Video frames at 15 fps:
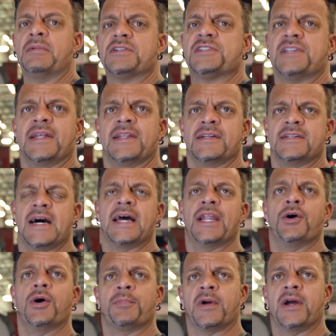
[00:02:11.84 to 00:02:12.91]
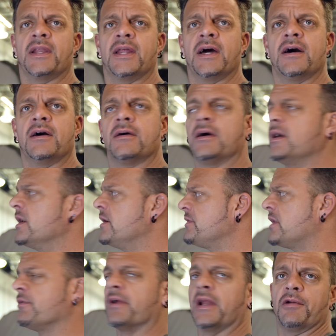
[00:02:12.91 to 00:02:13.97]
just setting the dyno up right now,
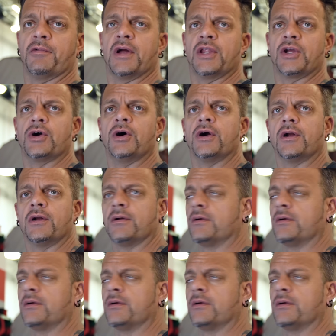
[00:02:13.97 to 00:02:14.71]
get ready to run the car.